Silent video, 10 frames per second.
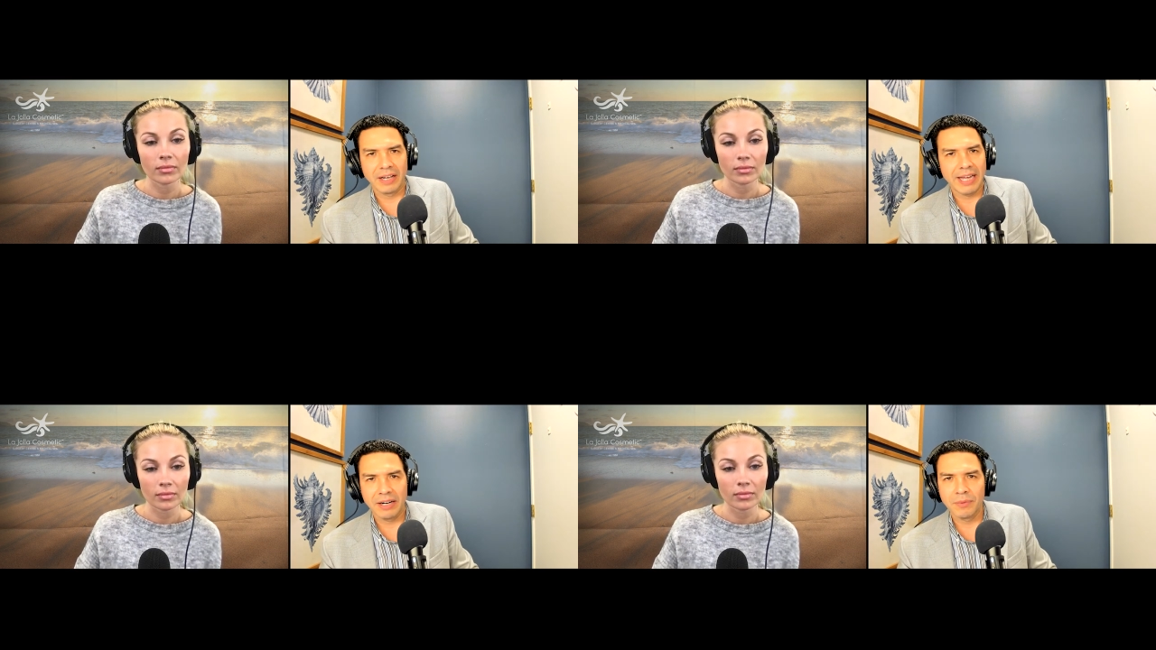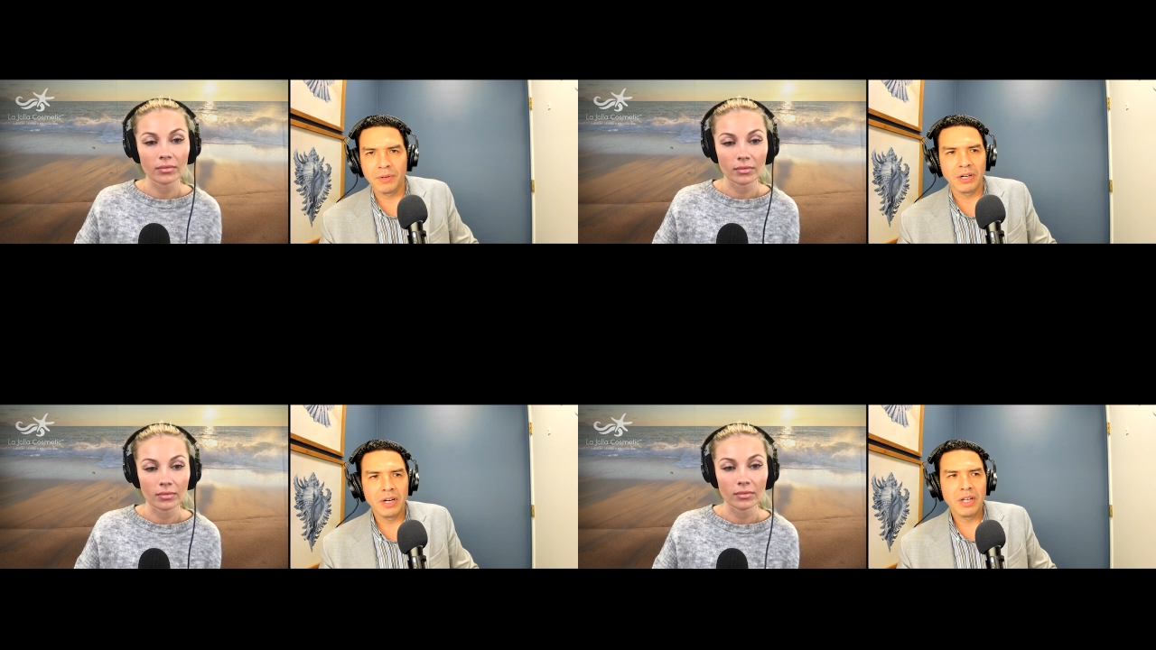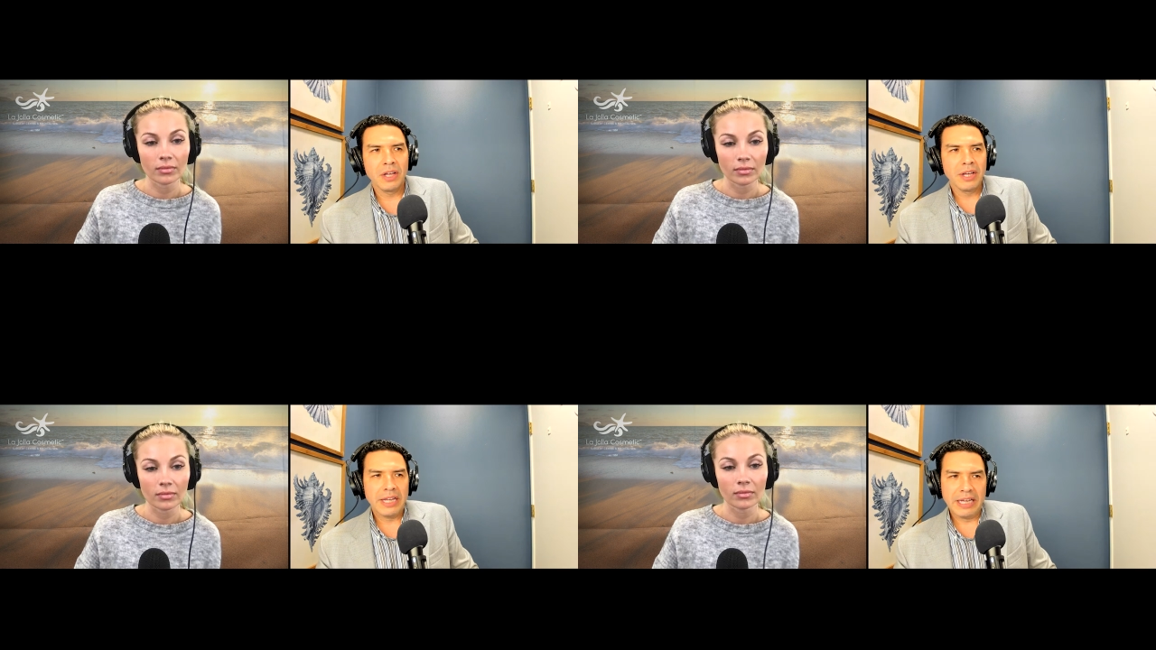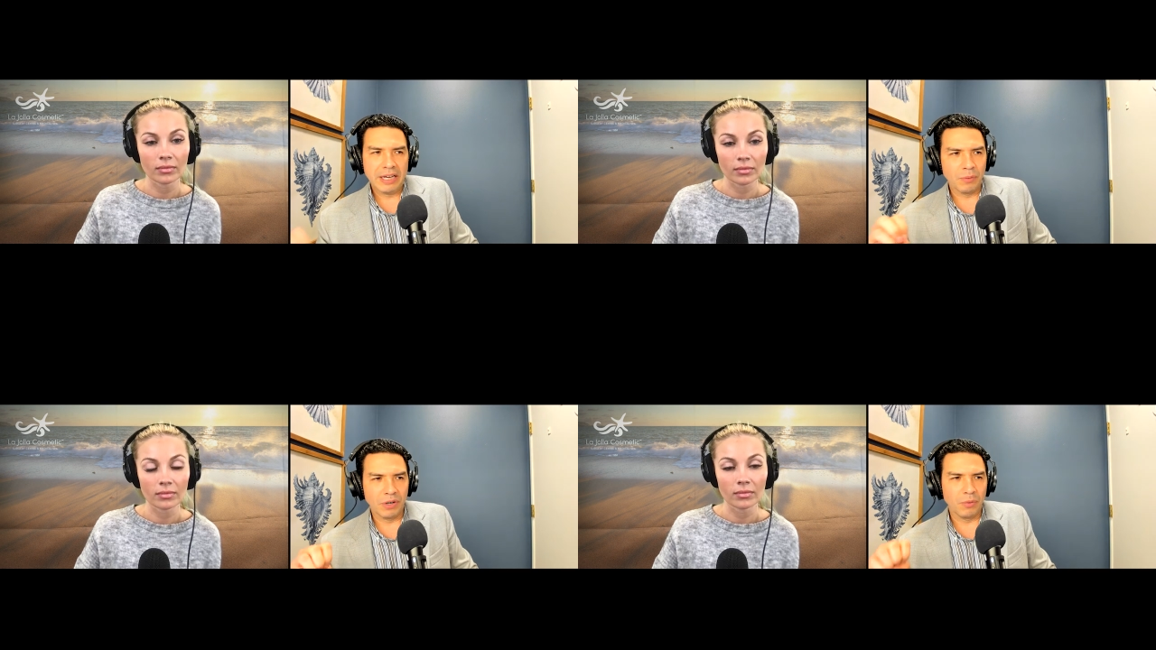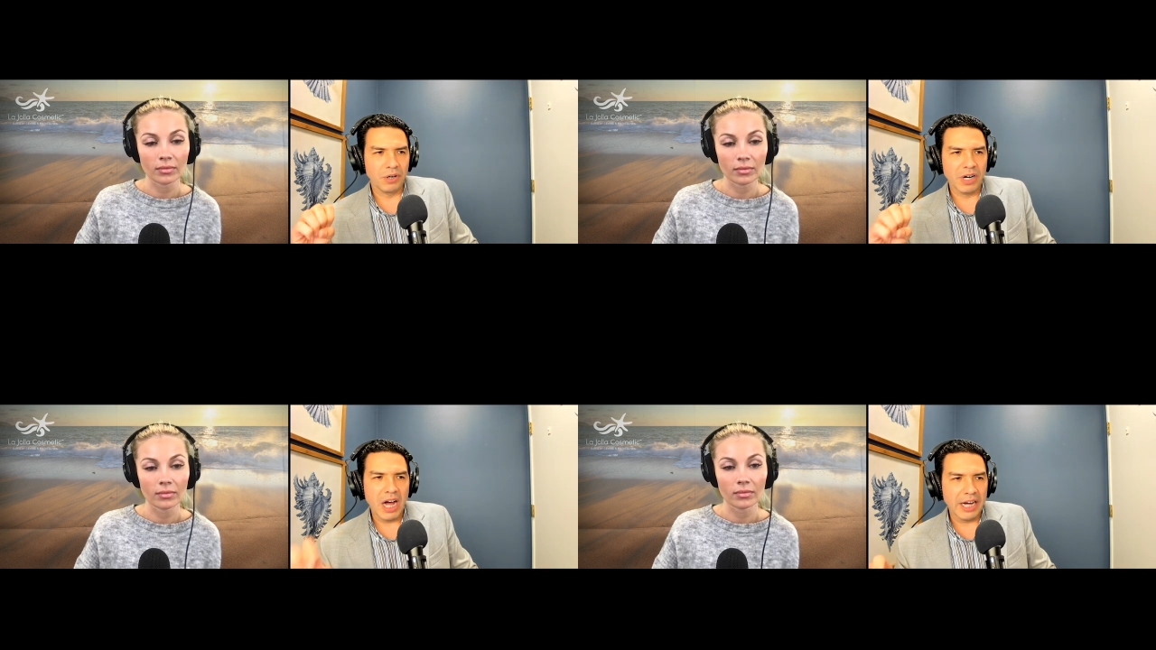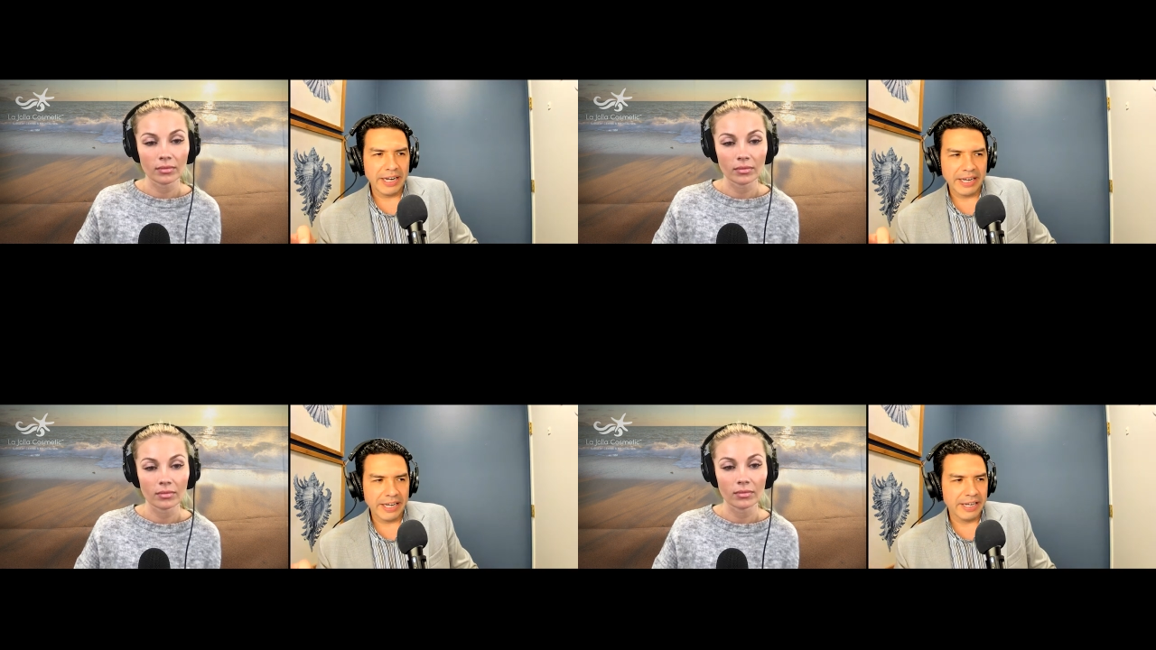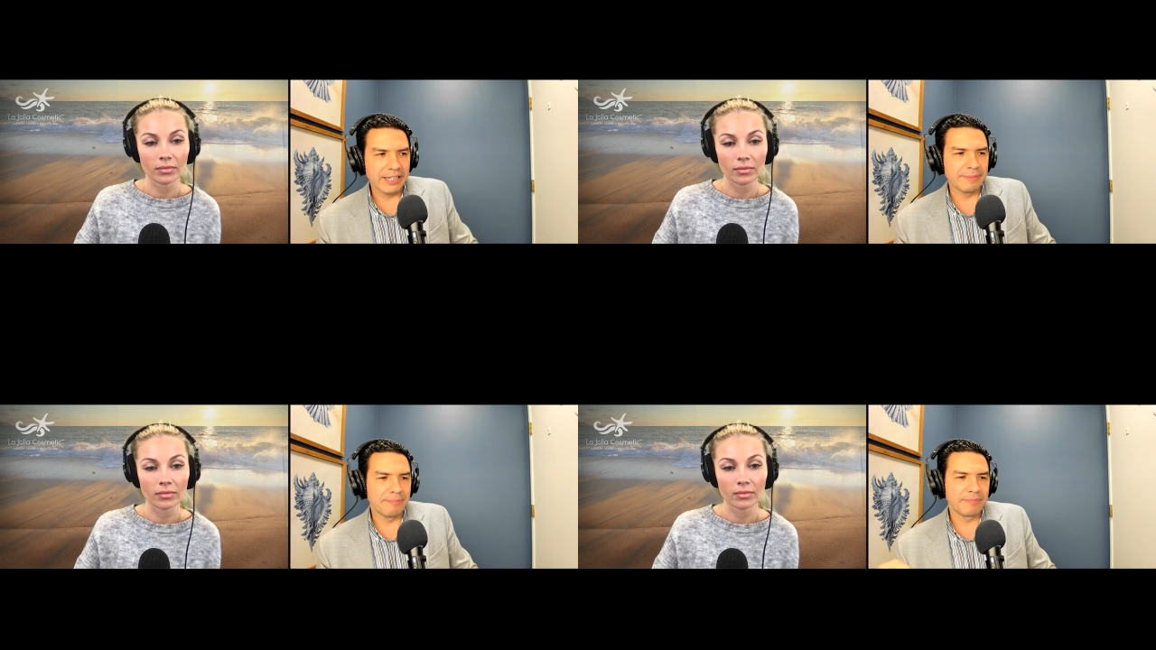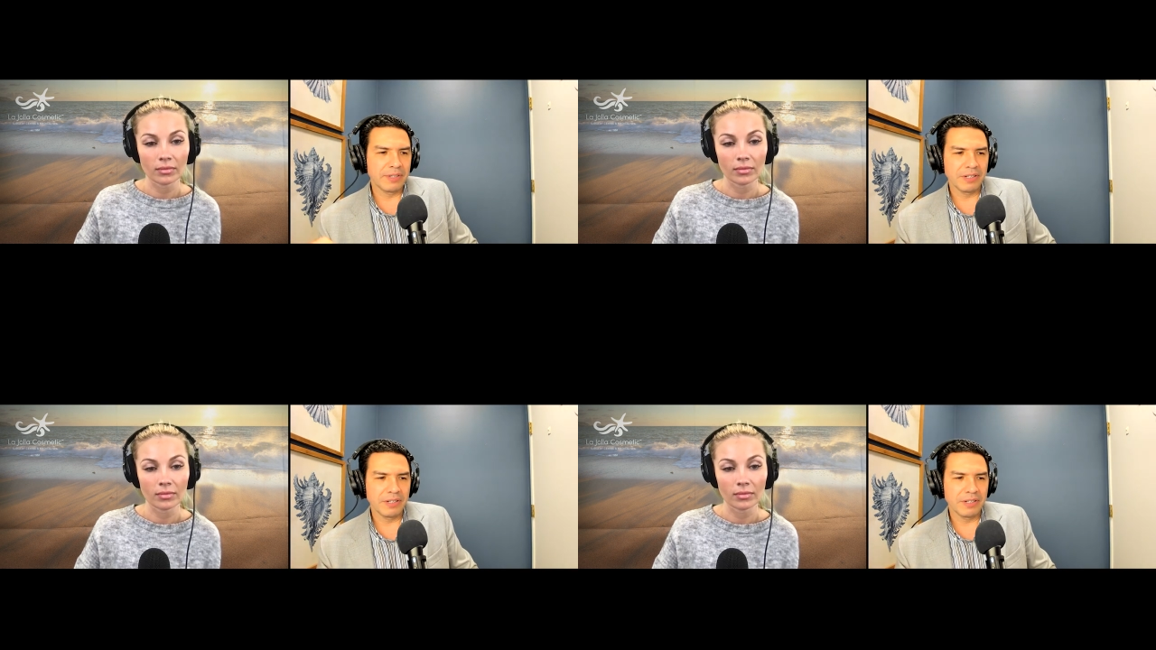Speaker 1: Again, we're we're we're not a um,